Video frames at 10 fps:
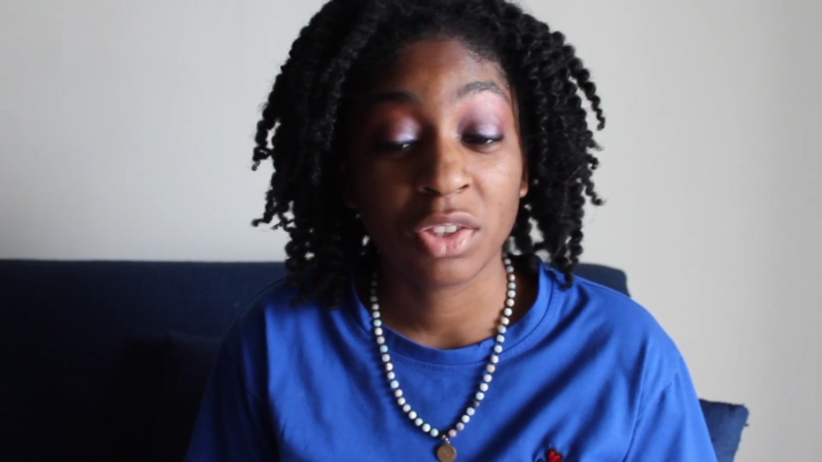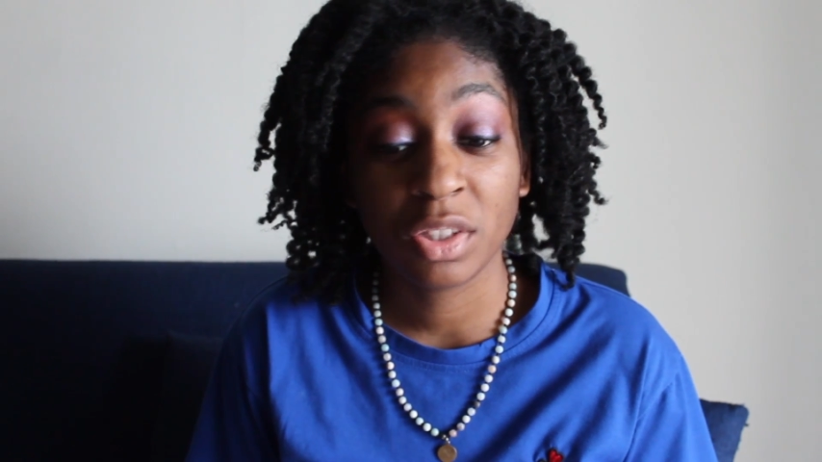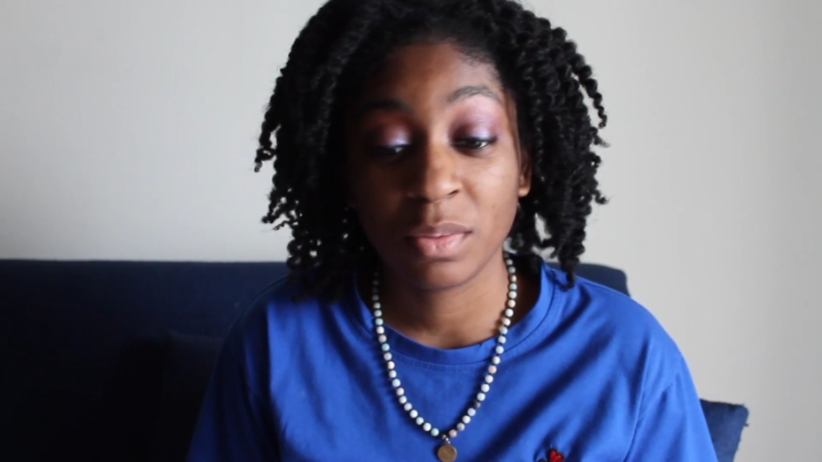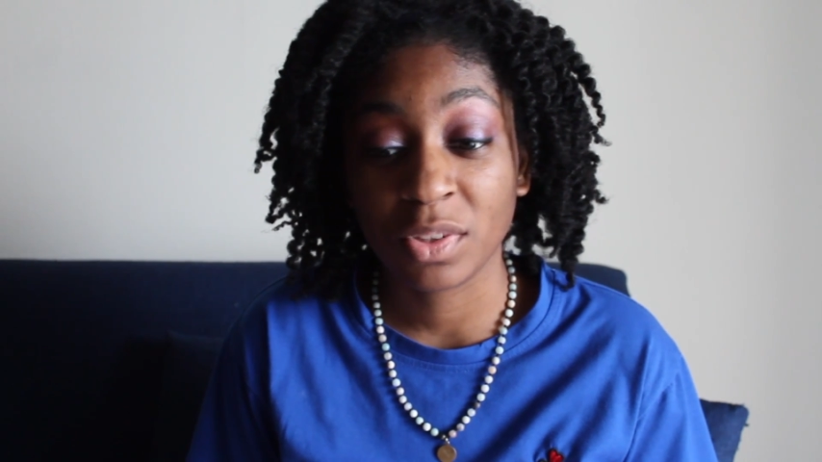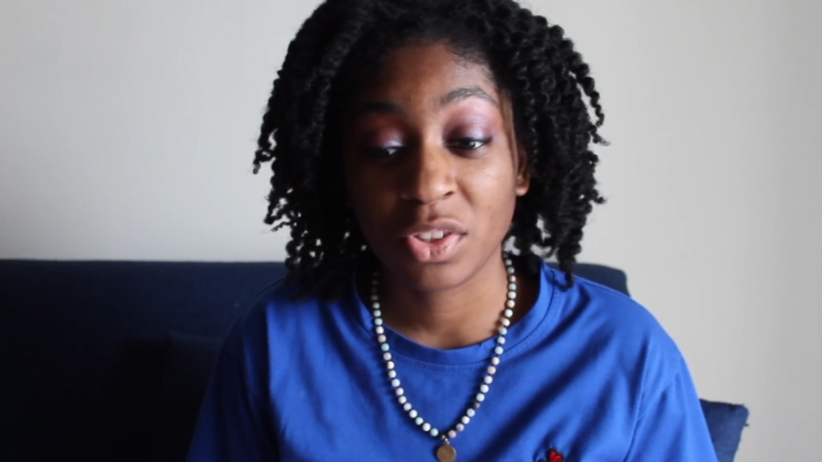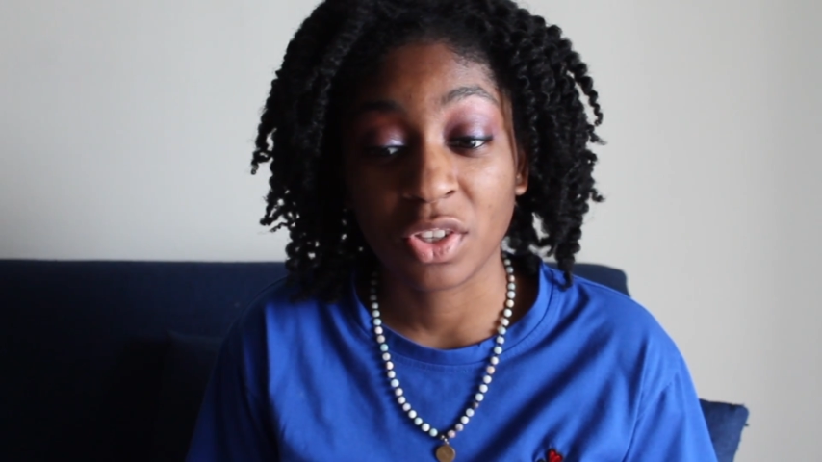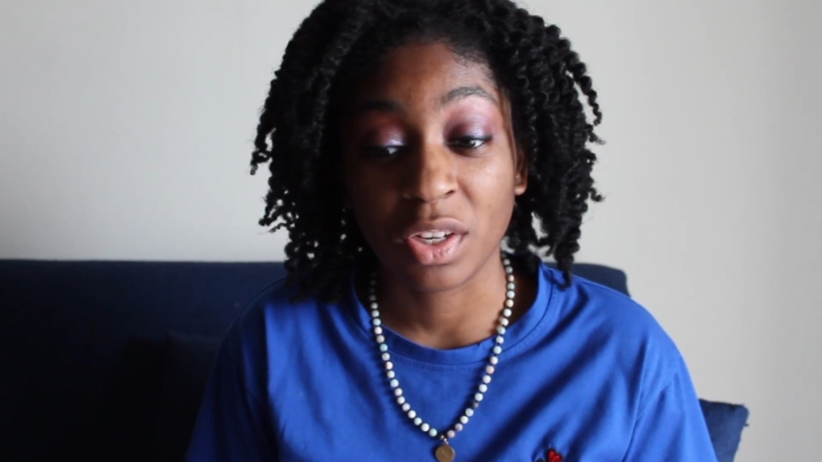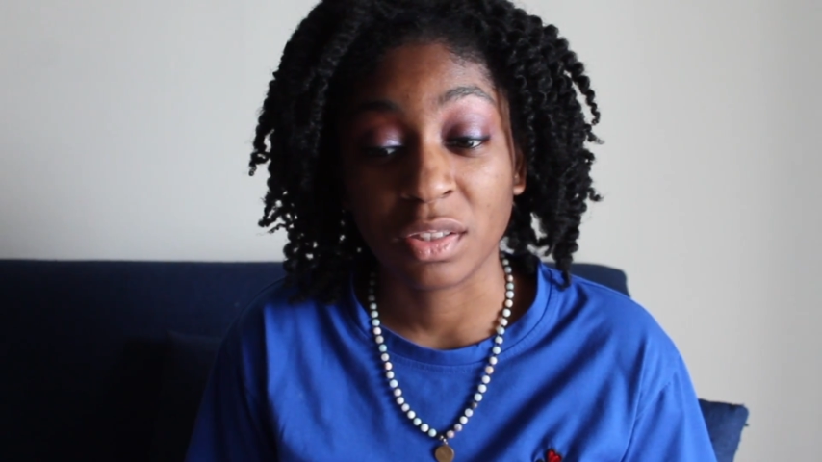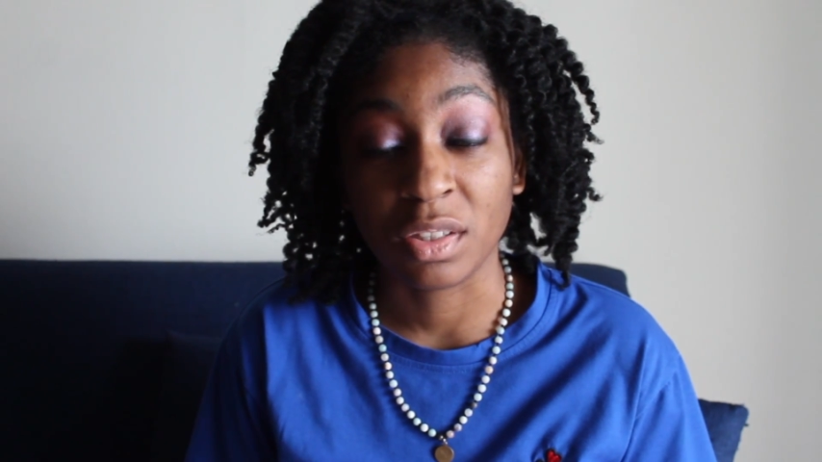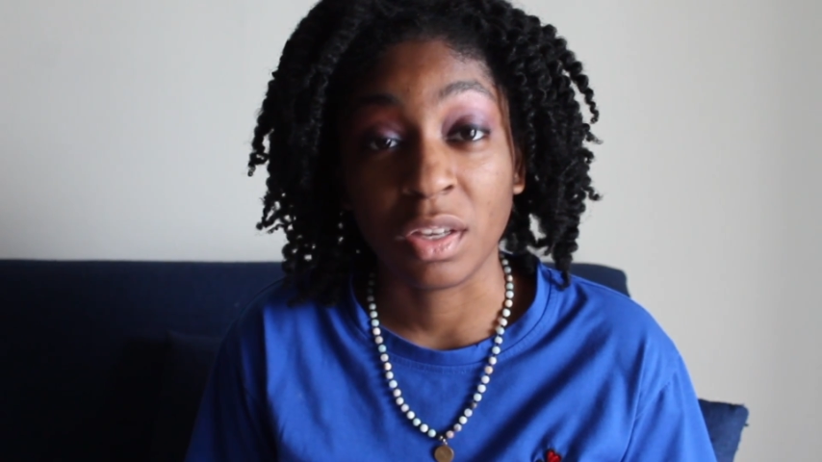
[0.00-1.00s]
She was
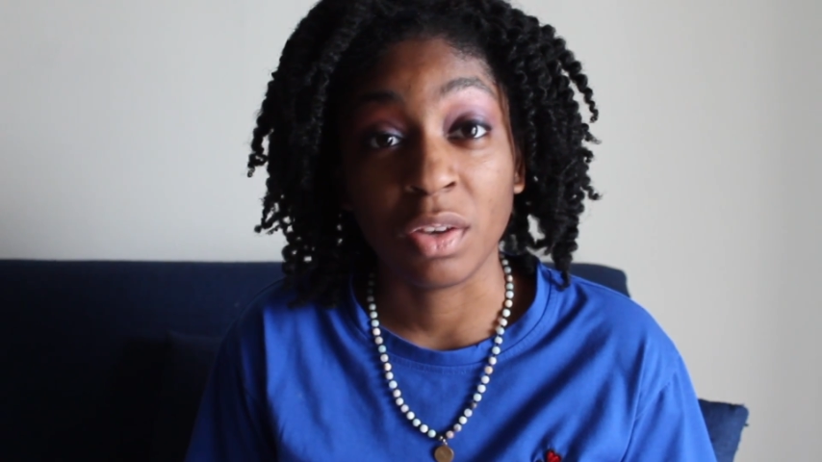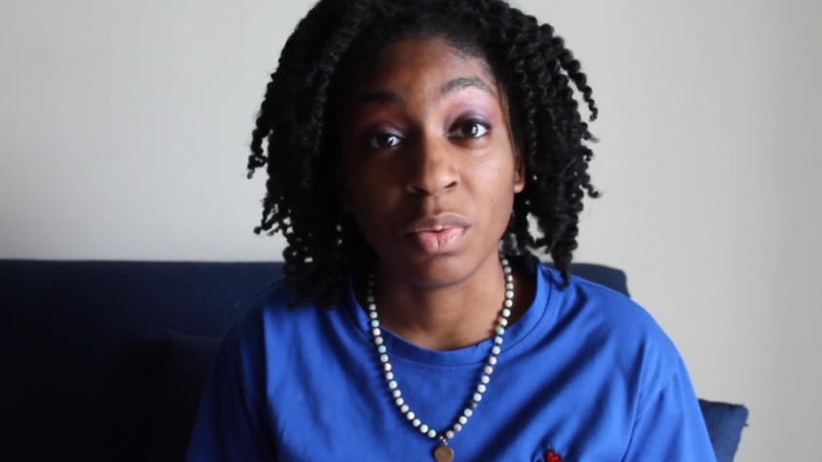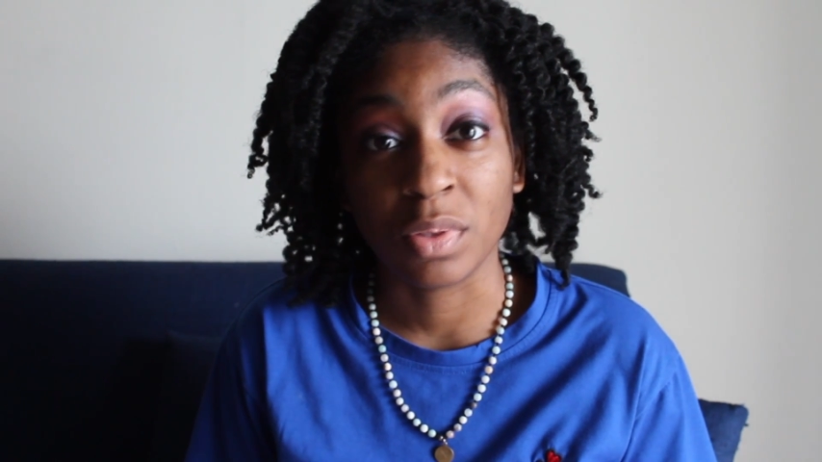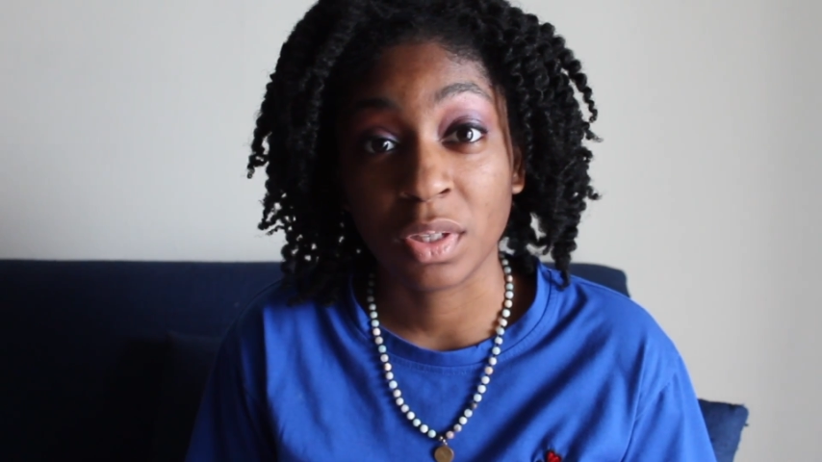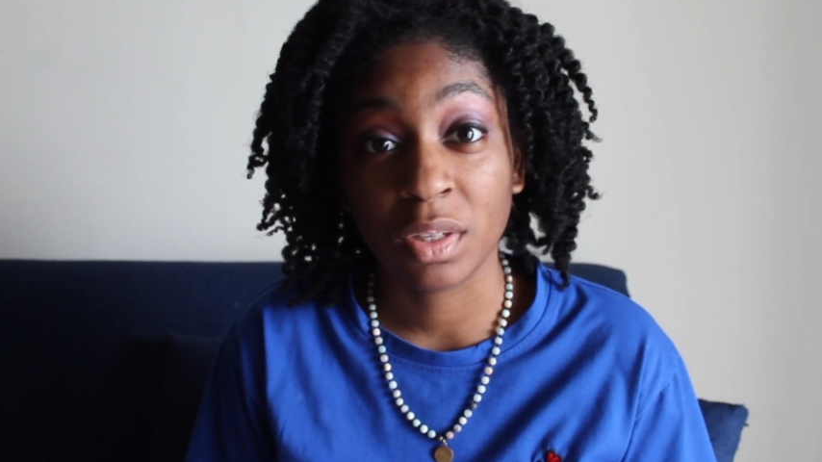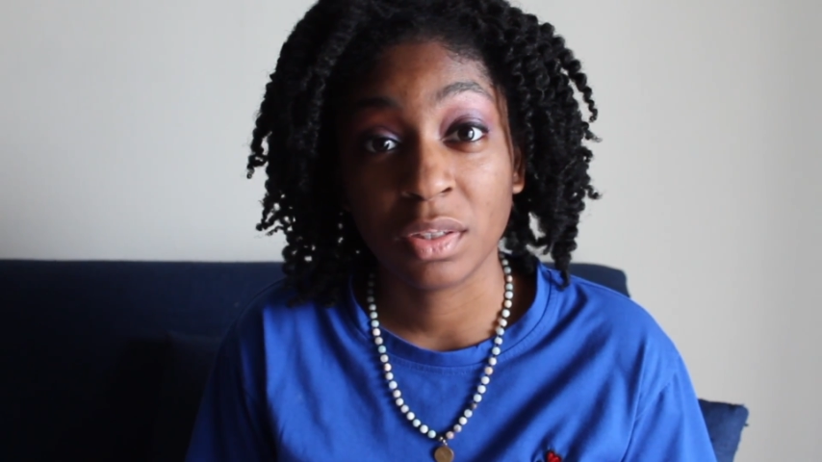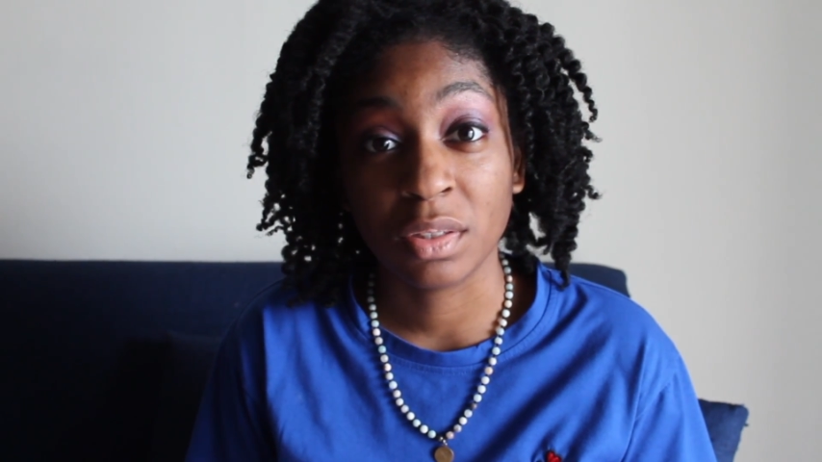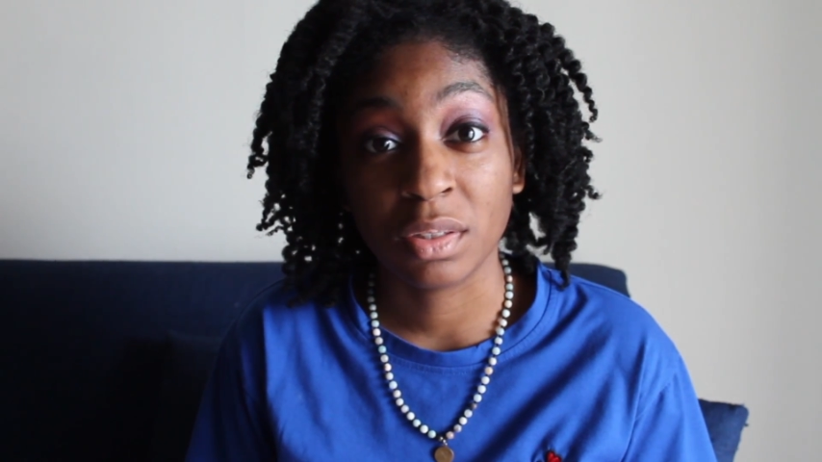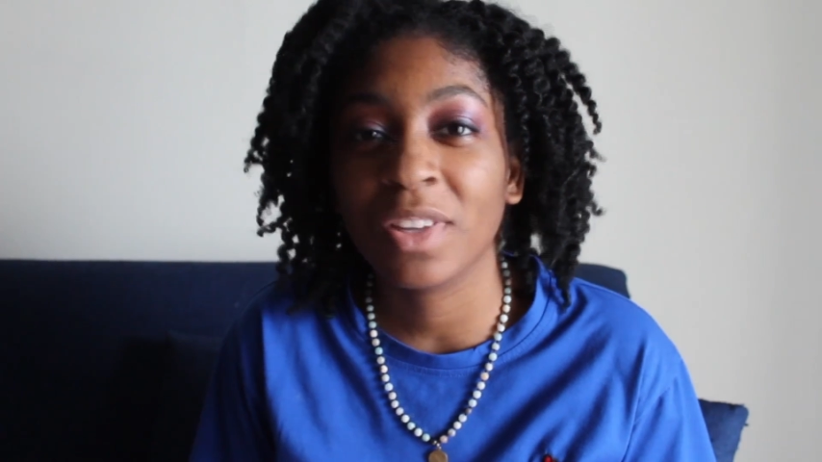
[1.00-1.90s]
just useless.